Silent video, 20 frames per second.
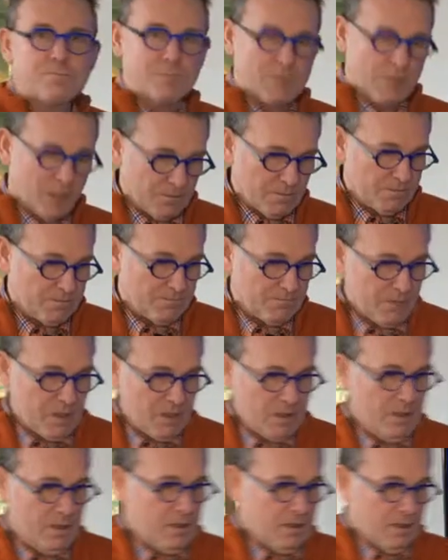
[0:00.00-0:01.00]
Yeah.
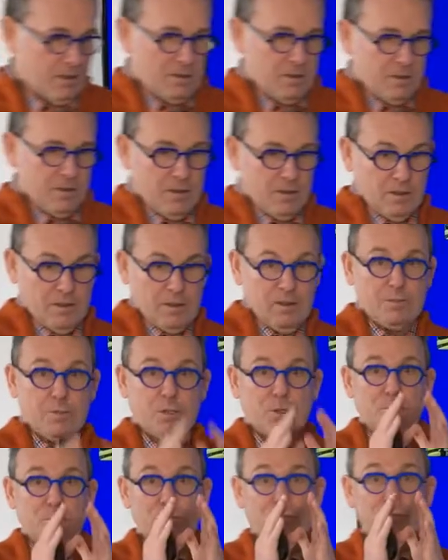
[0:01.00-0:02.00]

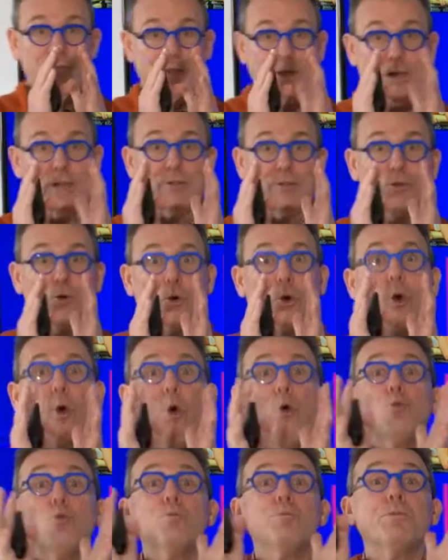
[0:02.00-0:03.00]
Because you
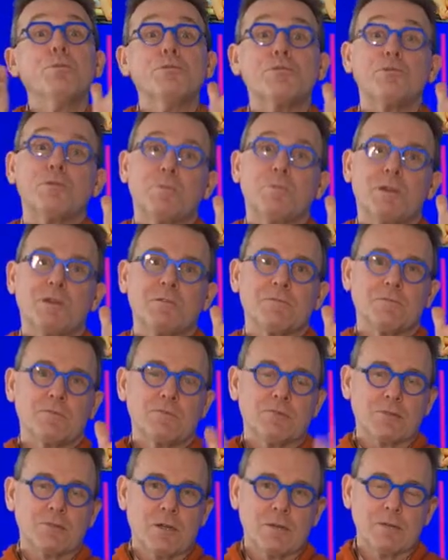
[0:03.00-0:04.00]
open the painful
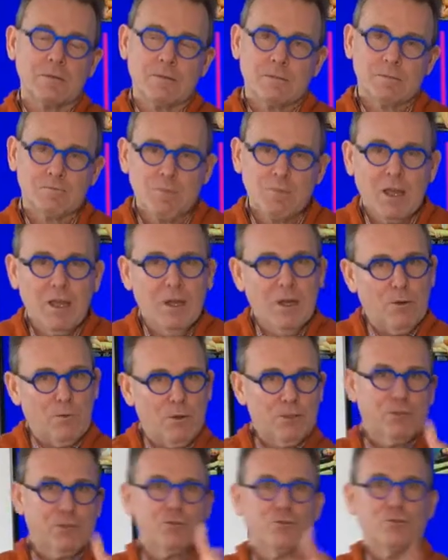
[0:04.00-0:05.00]
side.
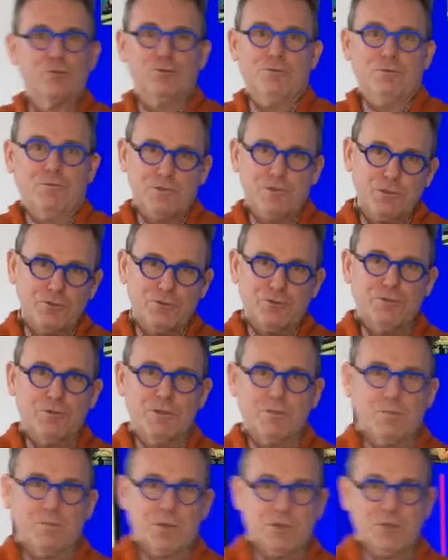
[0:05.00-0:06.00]
What do you do with
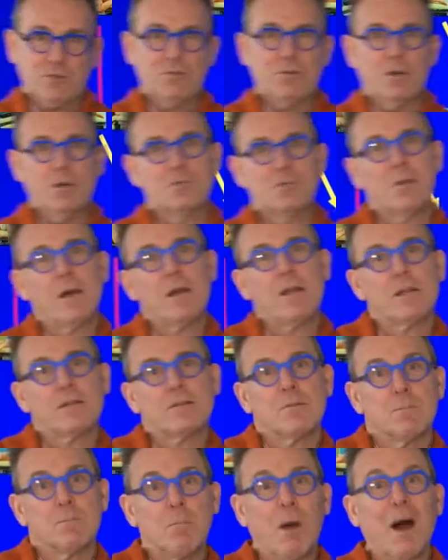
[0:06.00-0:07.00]
a patient who has
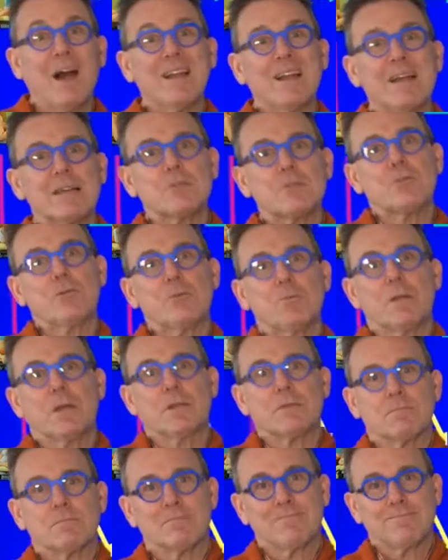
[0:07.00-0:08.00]
bilateral
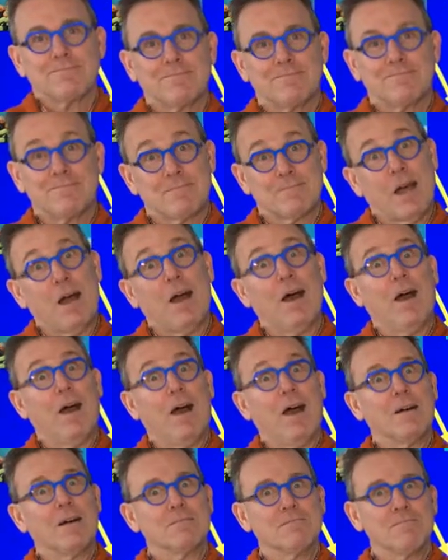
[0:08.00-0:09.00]
pain? Aha.